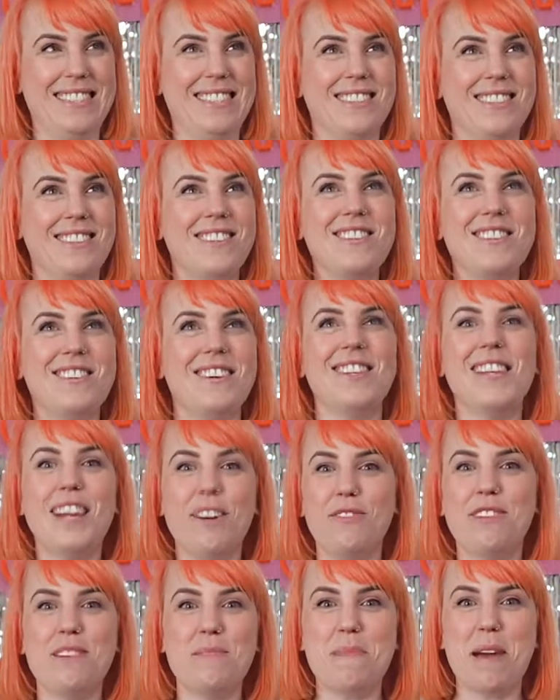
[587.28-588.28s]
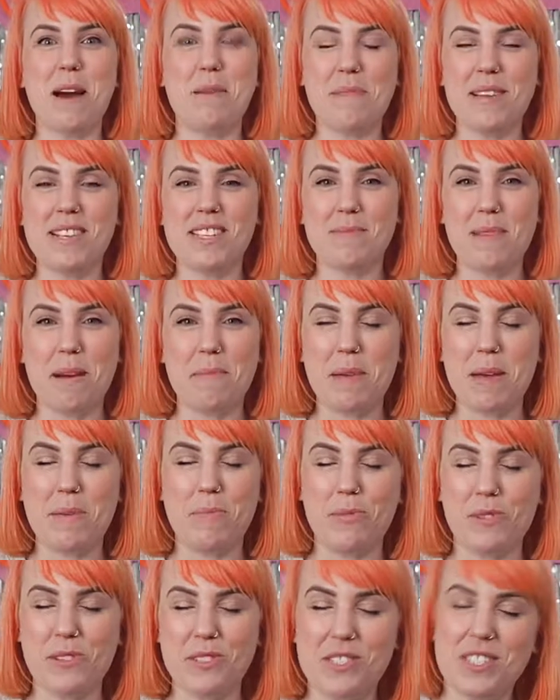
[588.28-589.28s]
I don't know, I love the about me's about
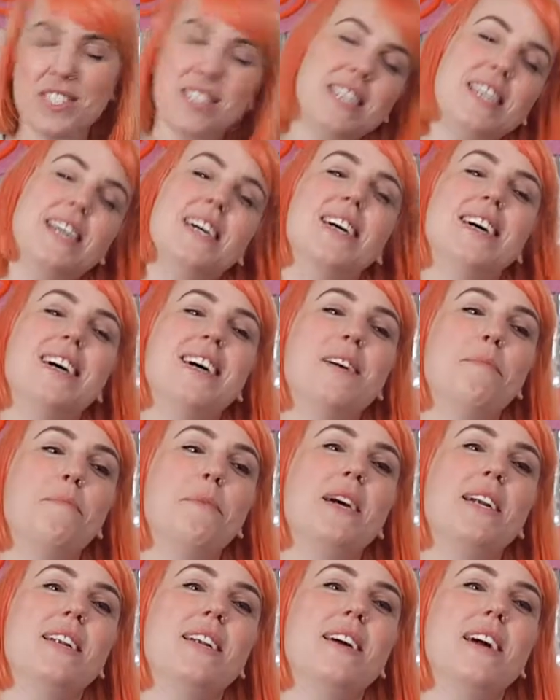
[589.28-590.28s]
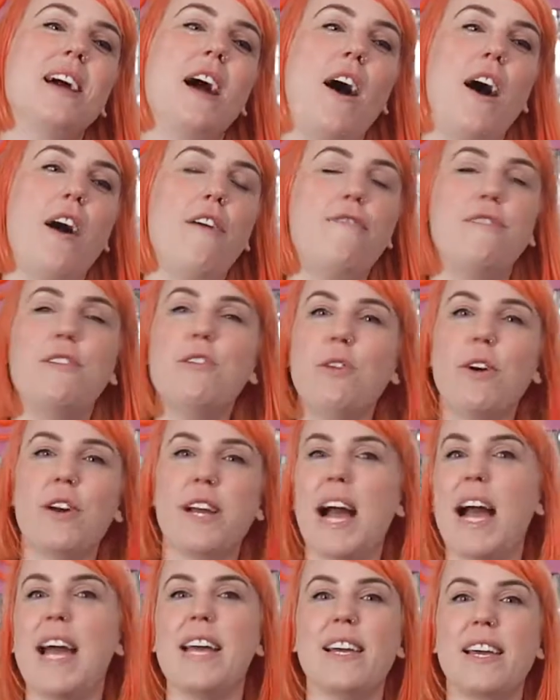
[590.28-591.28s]
people usually, but I feel
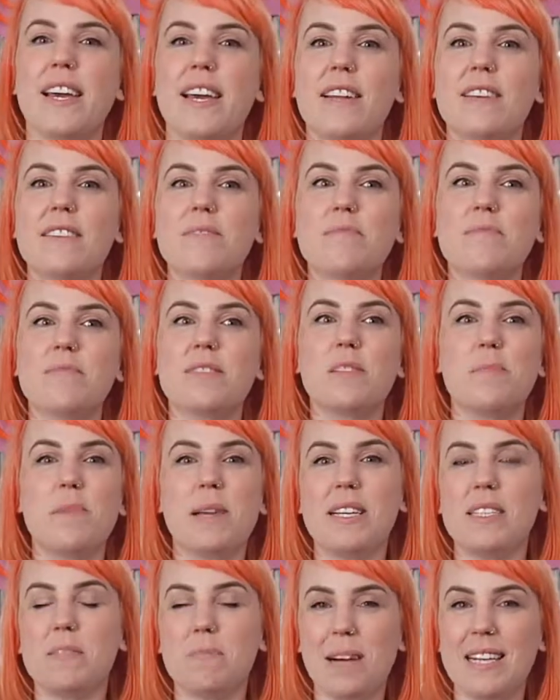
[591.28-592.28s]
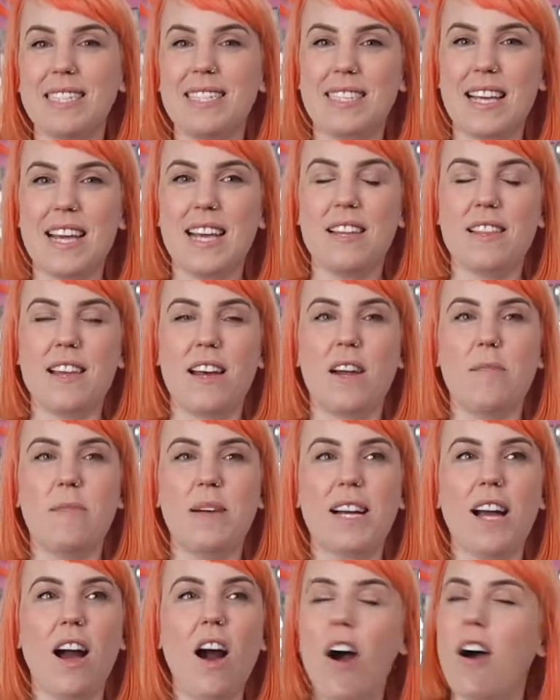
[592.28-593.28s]
okay again because by seeing that, I'm
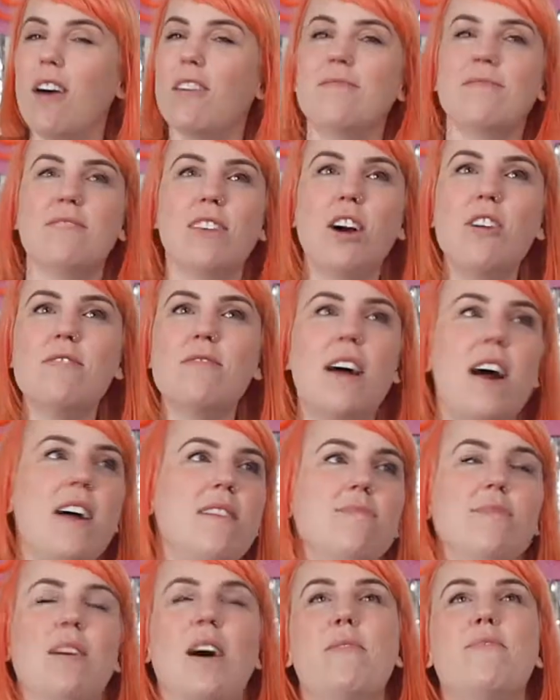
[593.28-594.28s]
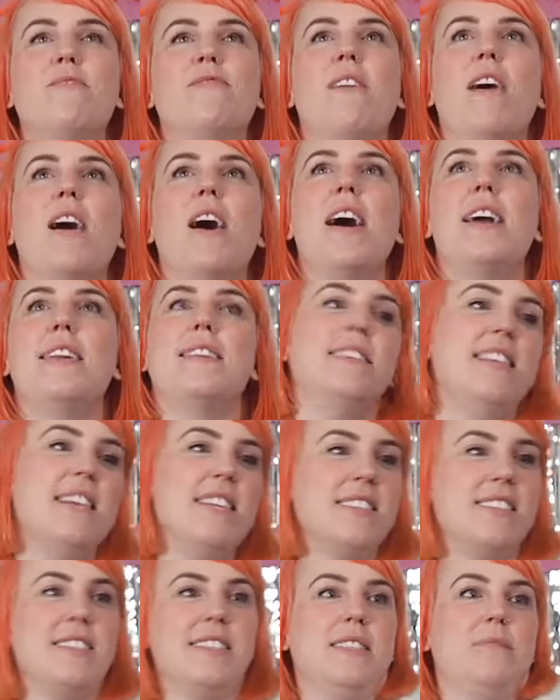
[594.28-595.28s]
like, oh, all right, I'm fine.
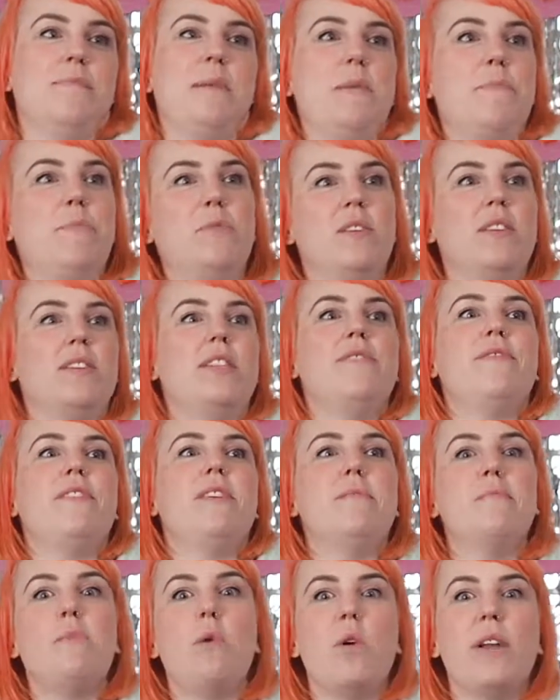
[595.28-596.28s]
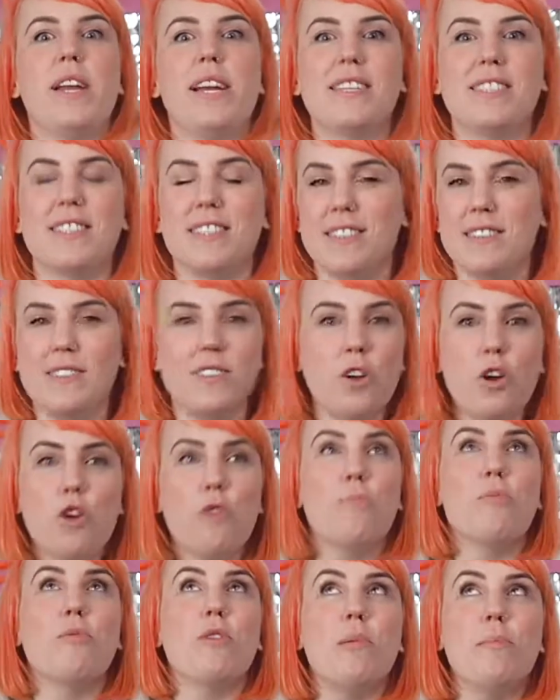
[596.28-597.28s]
They're just these people that live in Mornington,
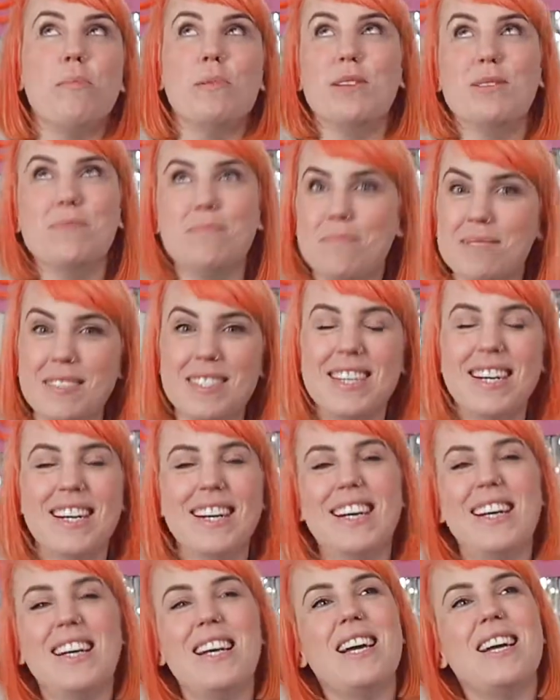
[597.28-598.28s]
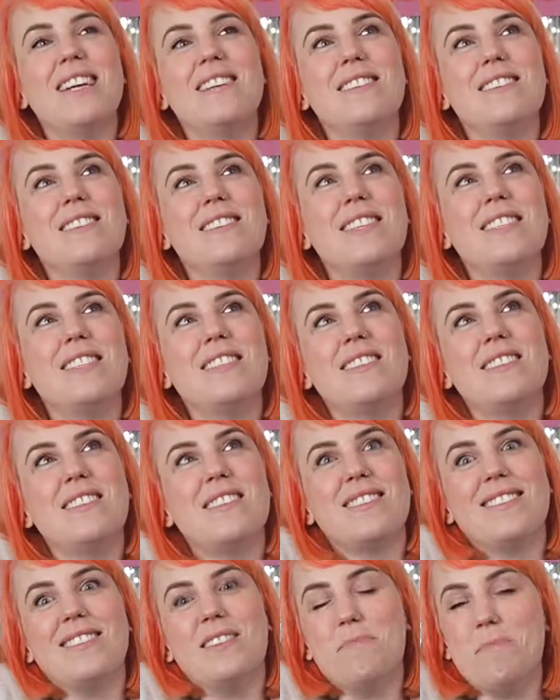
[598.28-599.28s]
no problems. And there's
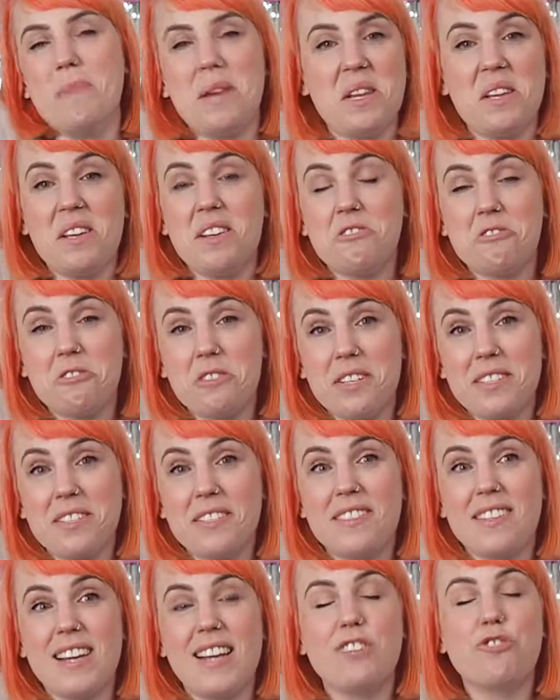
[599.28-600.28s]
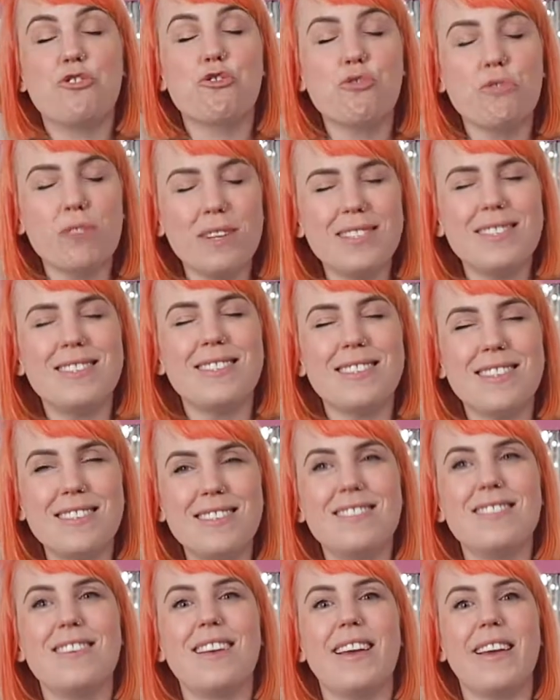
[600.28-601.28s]
just an immediate trust. And trust
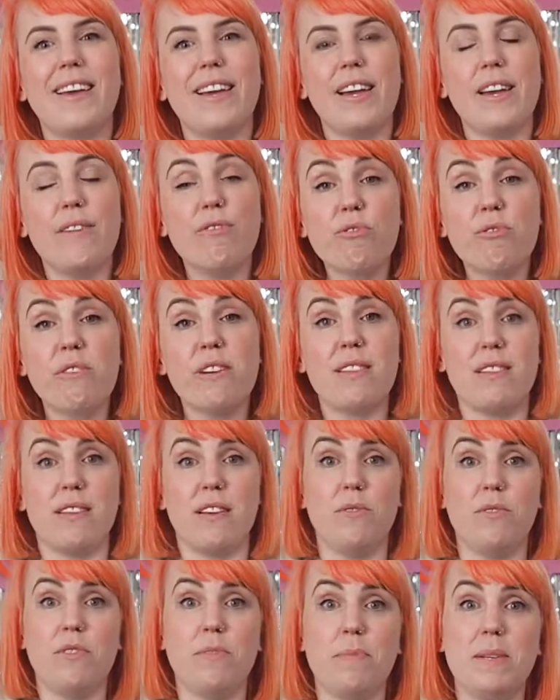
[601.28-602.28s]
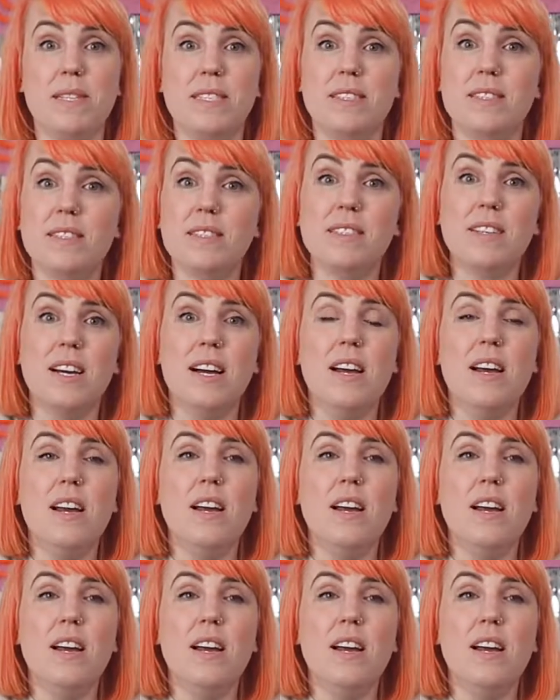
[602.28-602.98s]
is everything with business.